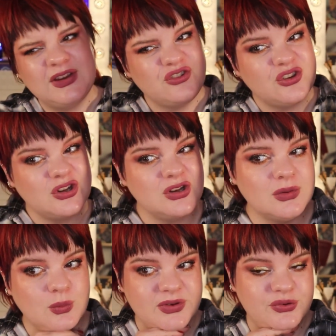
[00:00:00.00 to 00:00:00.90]
fiction.
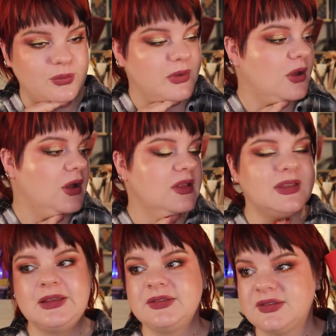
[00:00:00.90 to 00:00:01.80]
What do we call
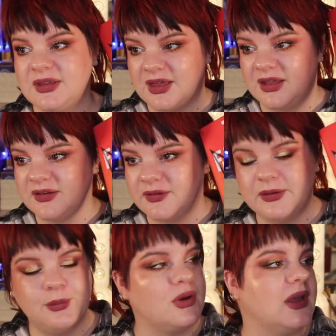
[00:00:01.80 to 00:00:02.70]
this? This is
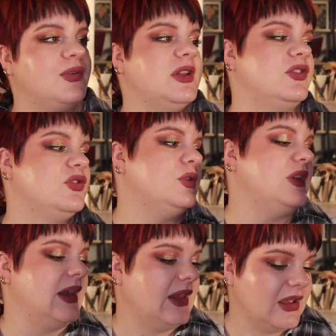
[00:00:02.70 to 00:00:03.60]
the book I finished
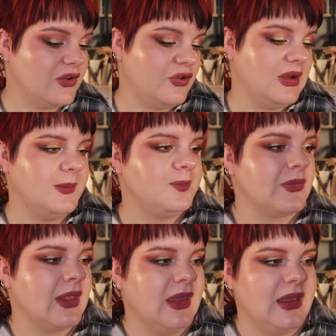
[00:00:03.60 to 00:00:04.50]
today, actually.
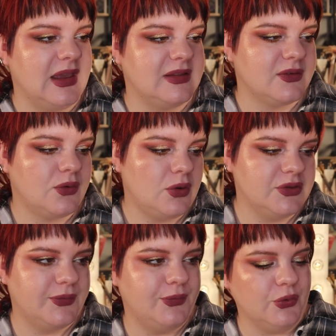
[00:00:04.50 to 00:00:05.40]
It's
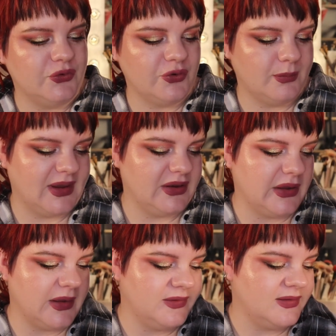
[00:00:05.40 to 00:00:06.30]
called The Future by
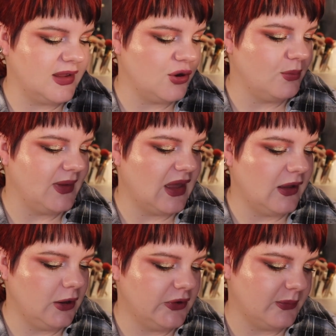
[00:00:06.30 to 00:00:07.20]
Naomi
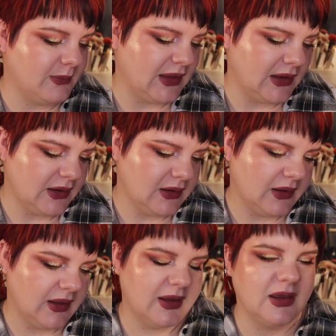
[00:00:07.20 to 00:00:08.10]
Alderman.
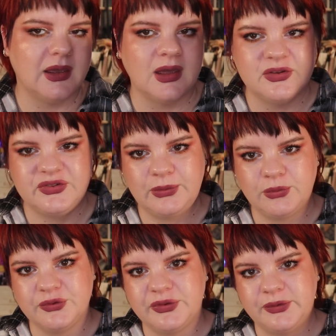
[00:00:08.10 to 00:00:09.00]
She
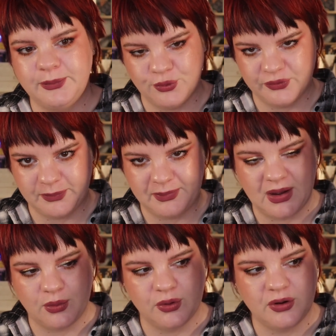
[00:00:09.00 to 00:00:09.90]
wrote the book The
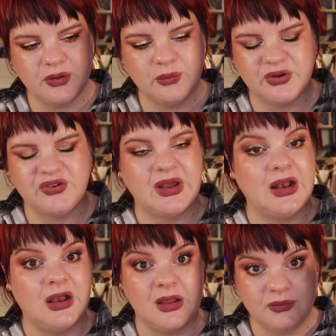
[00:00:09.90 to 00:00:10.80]
Power, which
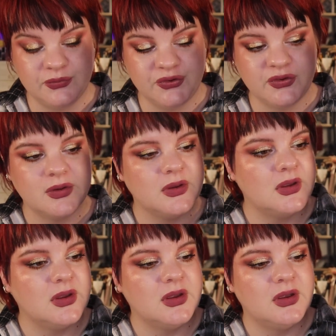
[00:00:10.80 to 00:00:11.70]
I loved.
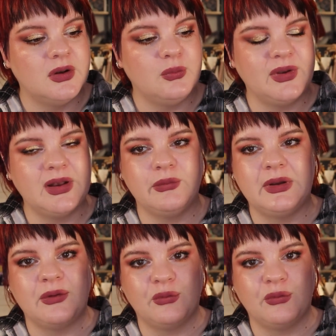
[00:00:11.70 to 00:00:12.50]
Really, really